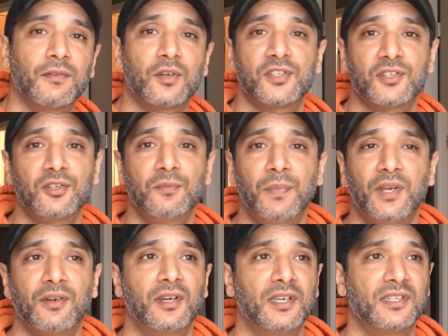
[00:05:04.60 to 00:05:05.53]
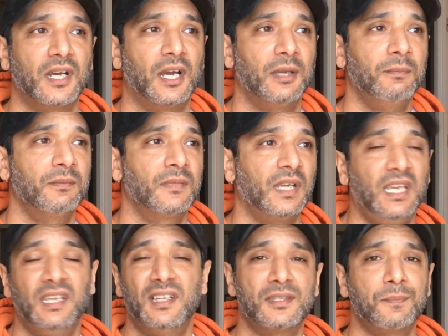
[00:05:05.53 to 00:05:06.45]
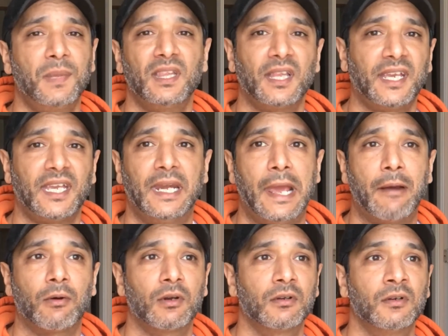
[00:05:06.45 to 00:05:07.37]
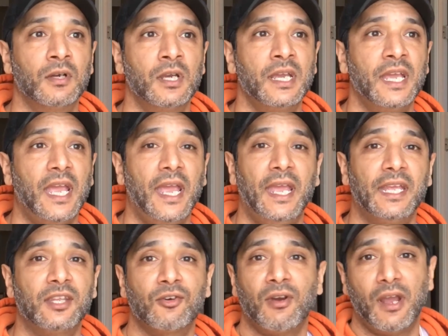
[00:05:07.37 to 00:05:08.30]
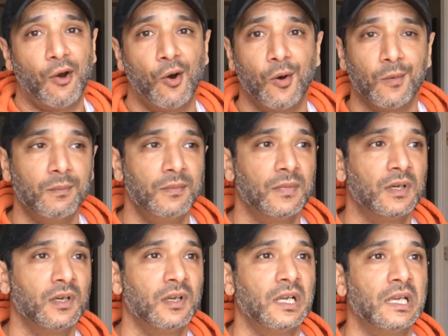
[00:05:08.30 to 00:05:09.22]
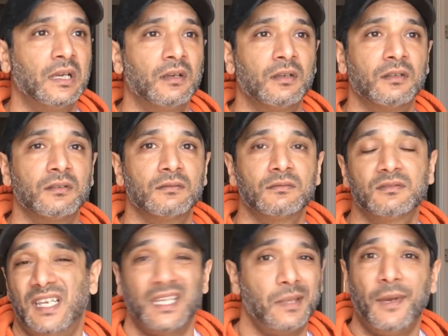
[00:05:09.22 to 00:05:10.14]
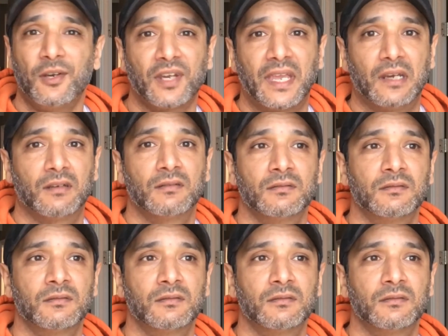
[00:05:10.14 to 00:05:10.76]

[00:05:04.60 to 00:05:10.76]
for a certain period of time, and it's been like an hour, and you're at home, take them out again.